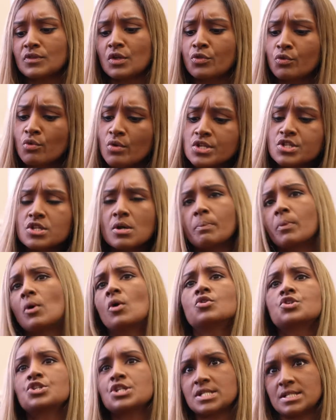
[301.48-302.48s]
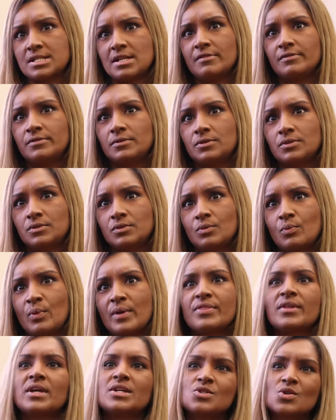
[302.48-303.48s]
through a subconscious level,
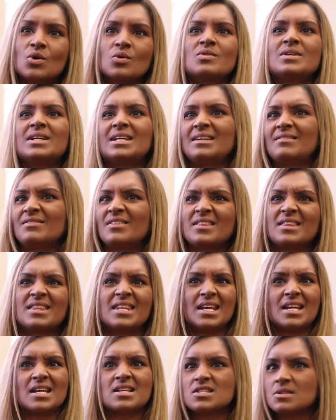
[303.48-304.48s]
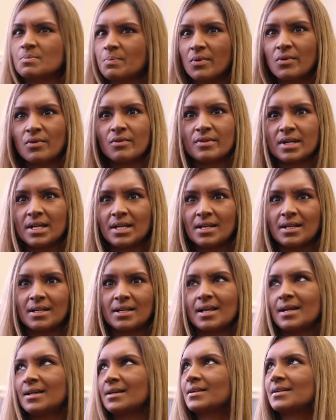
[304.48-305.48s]
but they don't even think it's boring,
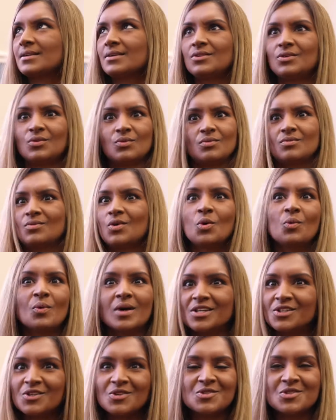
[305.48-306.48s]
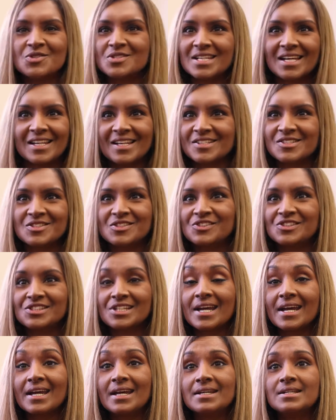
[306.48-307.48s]
like who are you to tell us to
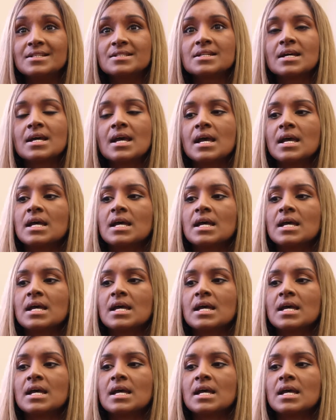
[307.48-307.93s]
change,